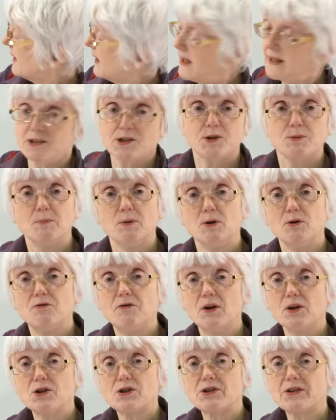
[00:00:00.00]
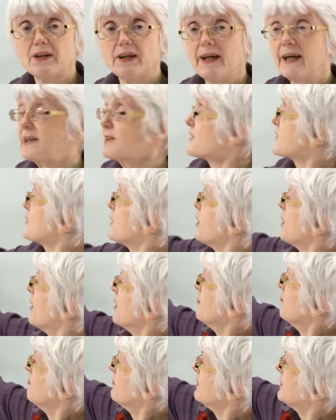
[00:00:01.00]
let's move on to the next
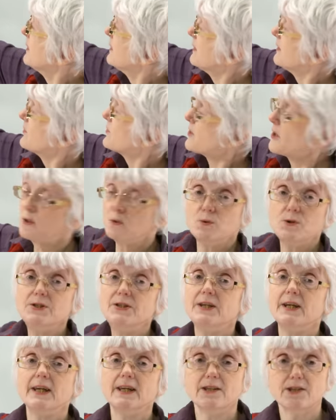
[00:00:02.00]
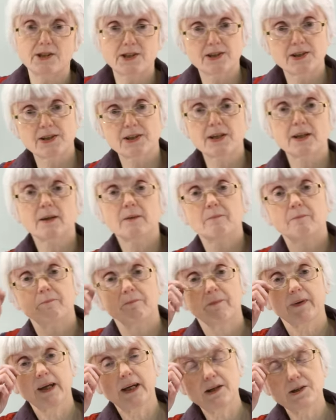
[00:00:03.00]
column. So dis
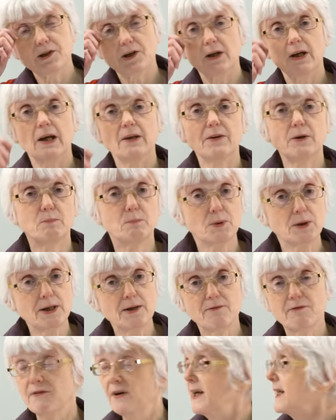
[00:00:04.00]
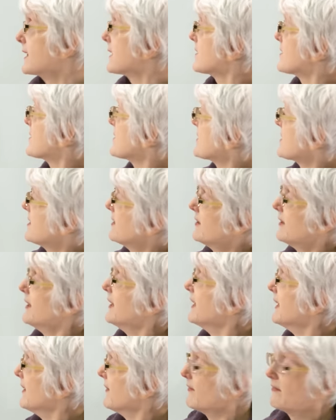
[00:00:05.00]
is another prefix
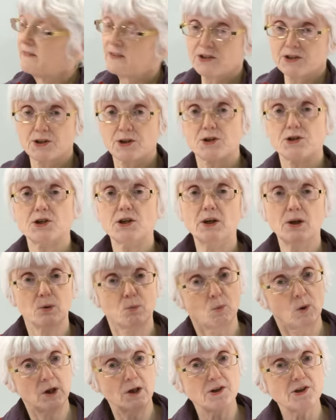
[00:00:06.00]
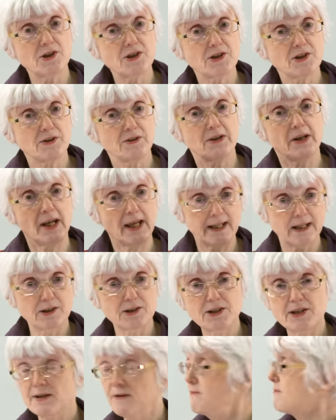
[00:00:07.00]
to turn words to the
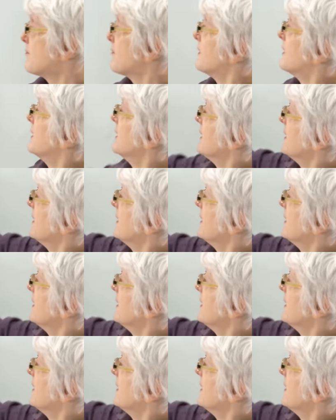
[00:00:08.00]
negative.